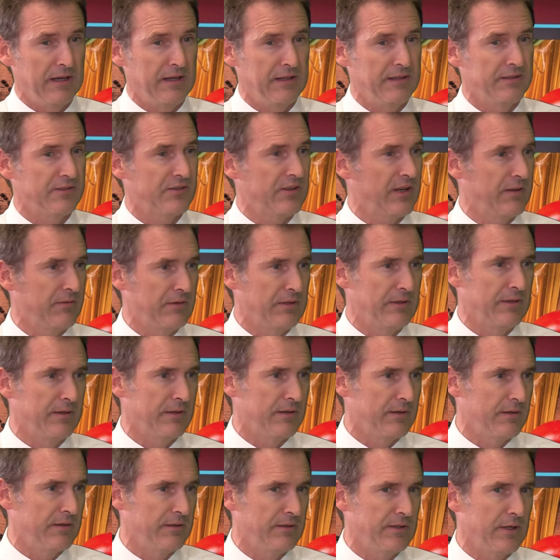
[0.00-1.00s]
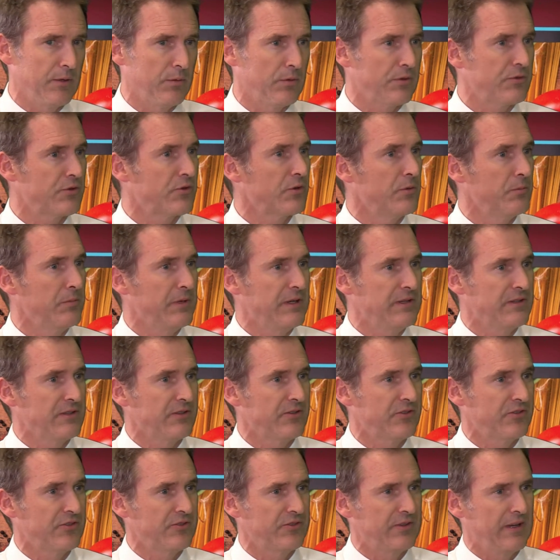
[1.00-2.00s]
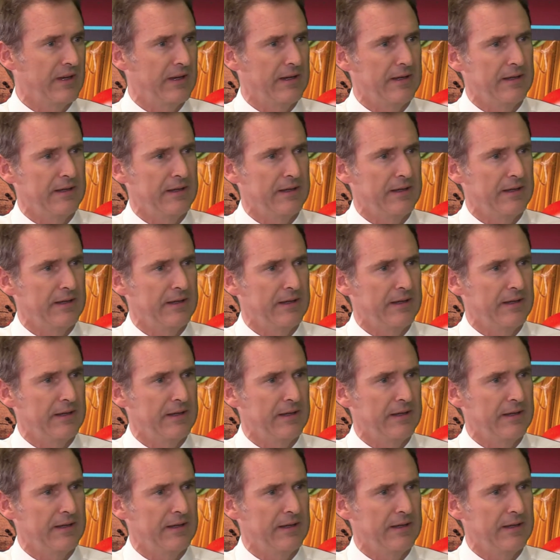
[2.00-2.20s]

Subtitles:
it's having a tremendous